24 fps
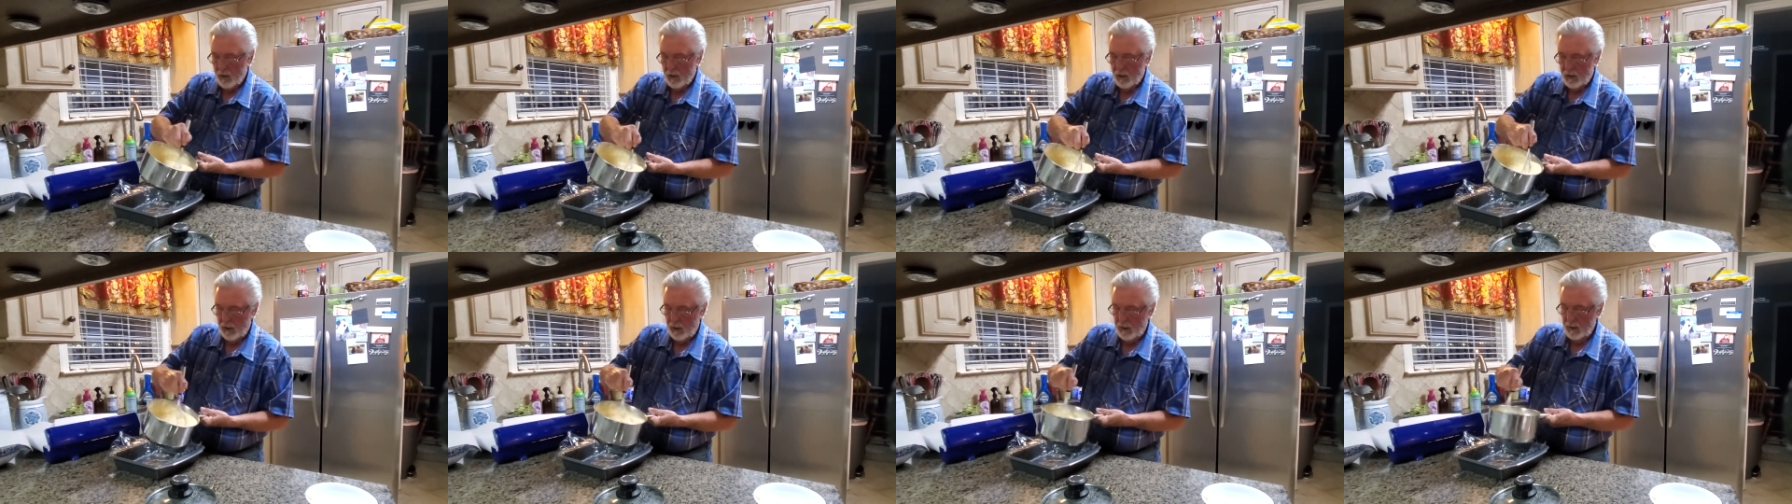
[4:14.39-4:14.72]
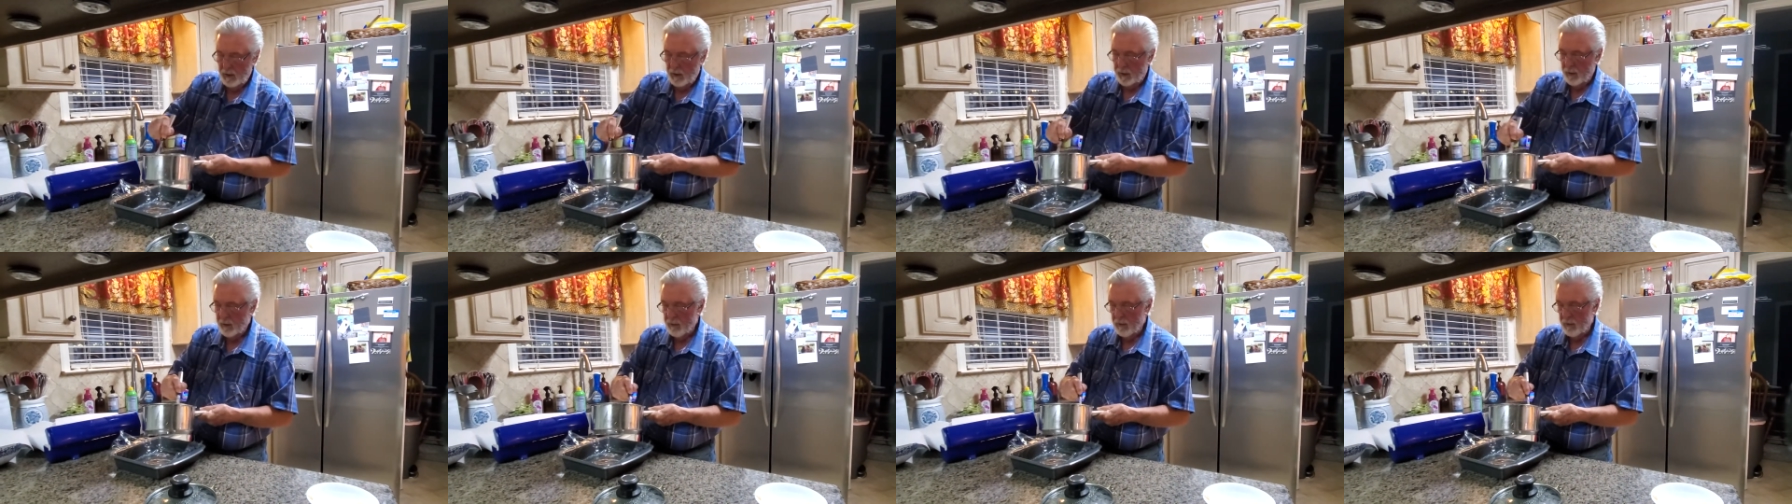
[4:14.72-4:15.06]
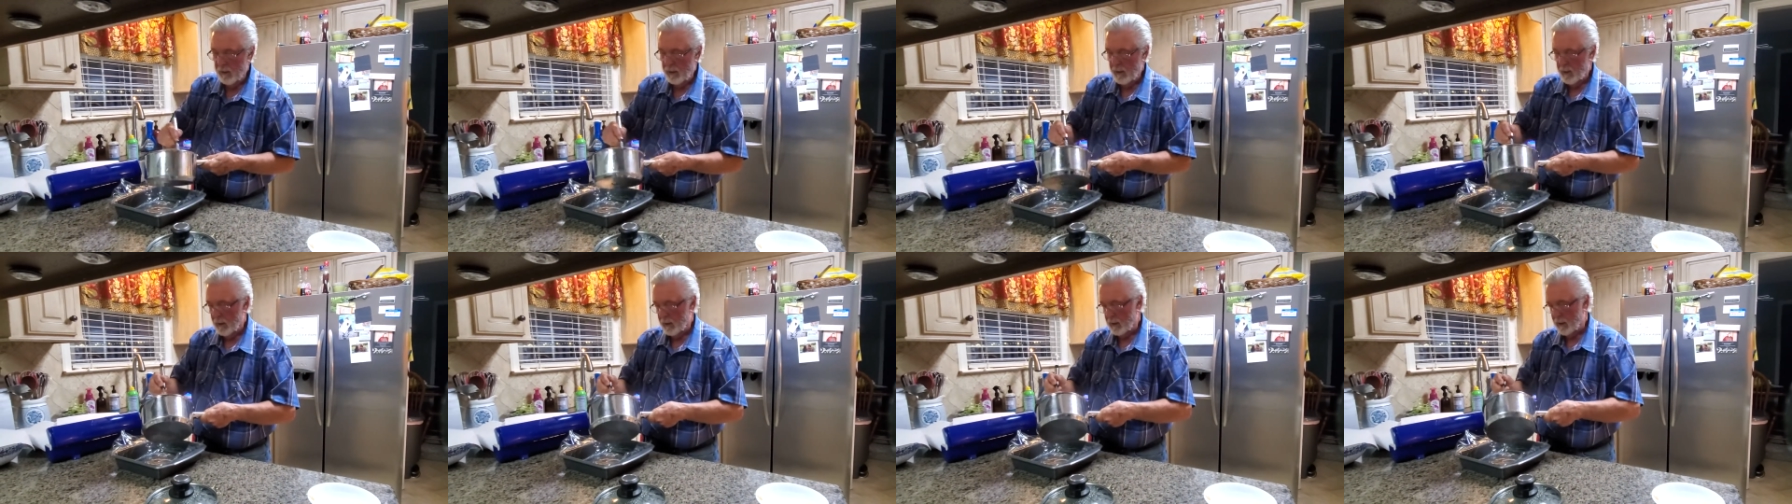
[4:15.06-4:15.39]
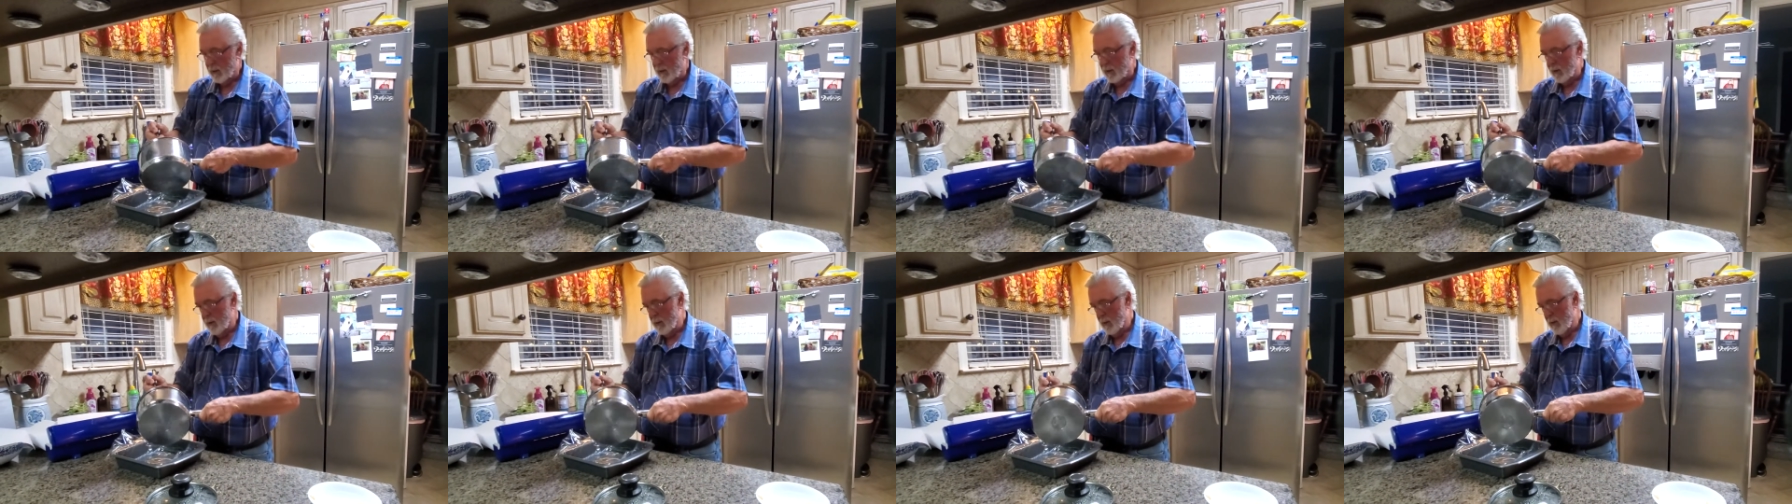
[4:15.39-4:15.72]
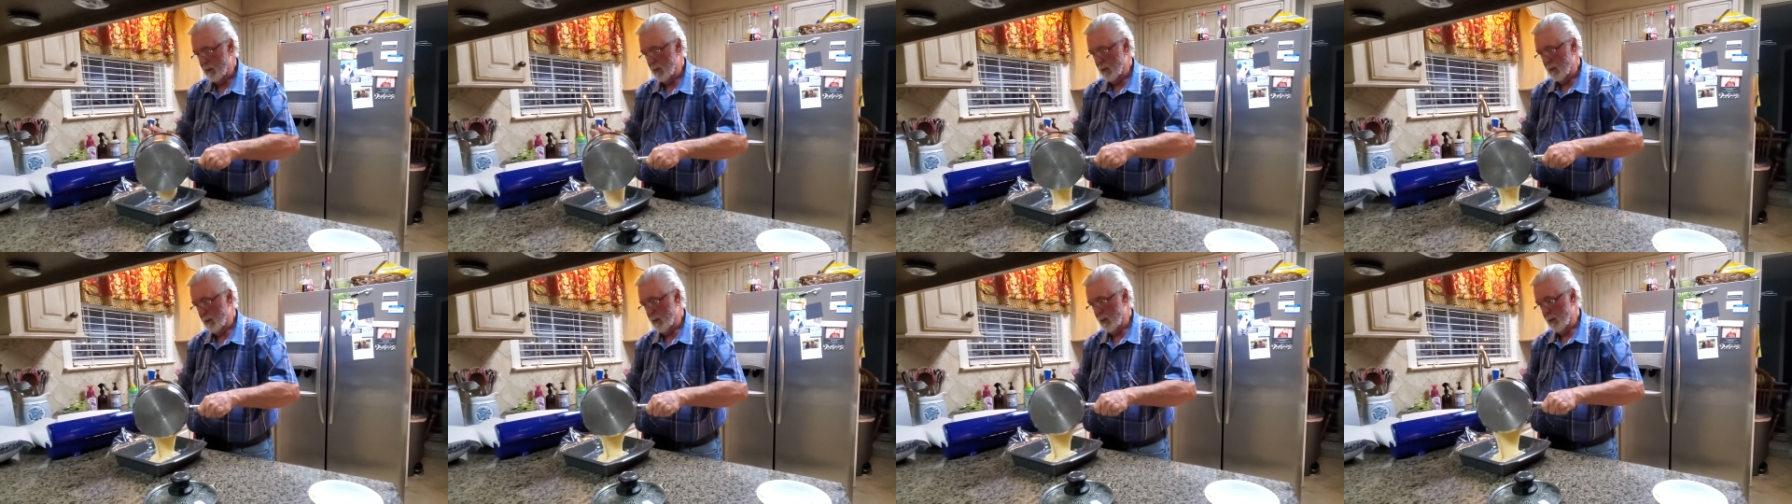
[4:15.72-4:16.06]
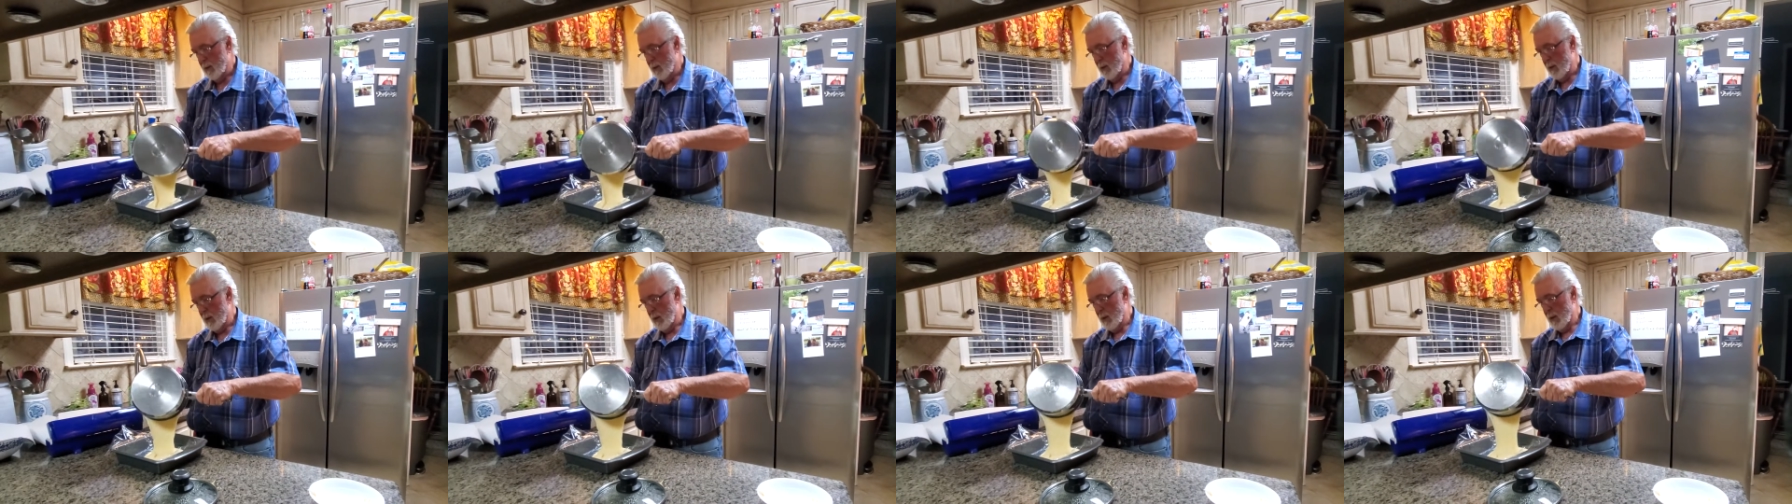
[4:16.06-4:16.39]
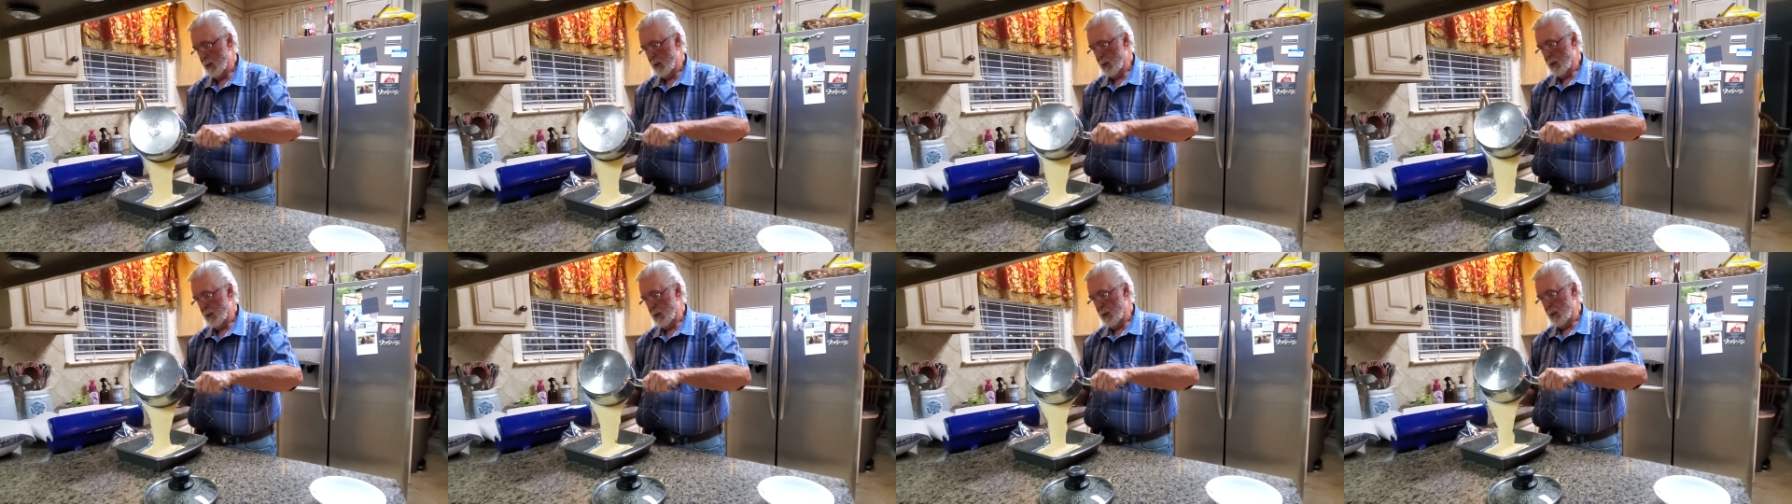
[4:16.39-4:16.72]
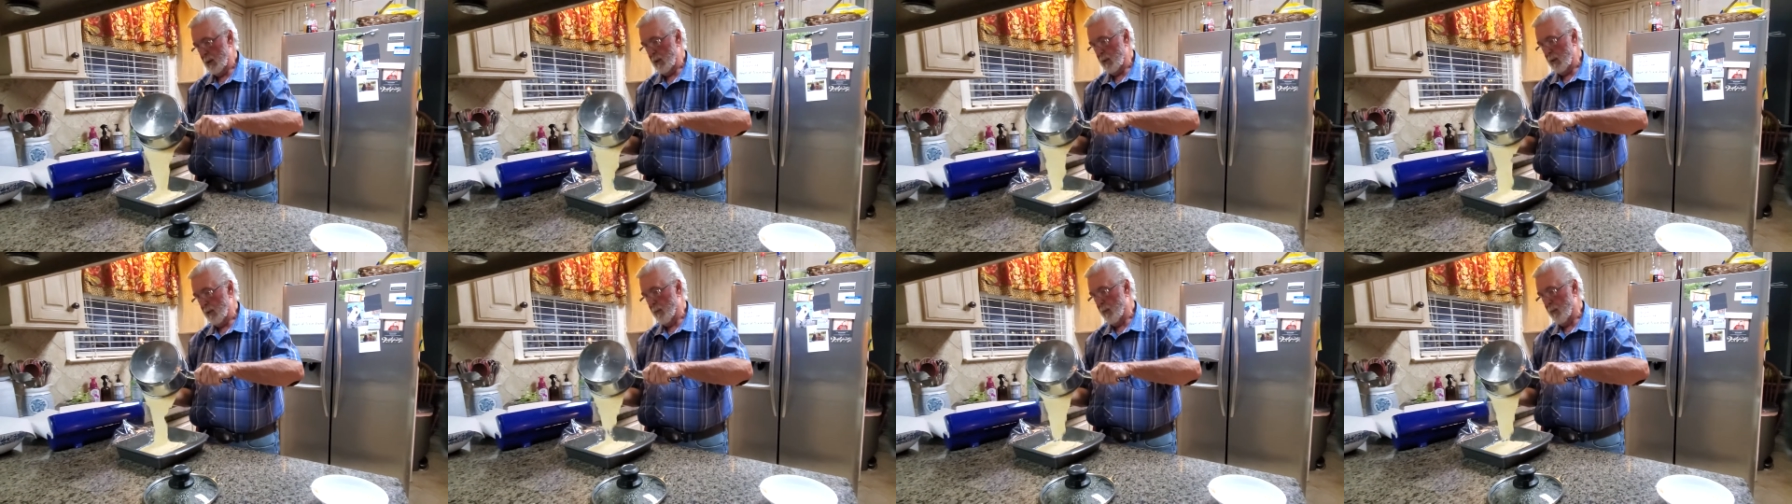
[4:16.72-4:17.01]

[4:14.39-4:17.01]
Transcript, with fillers: cheesy grits into the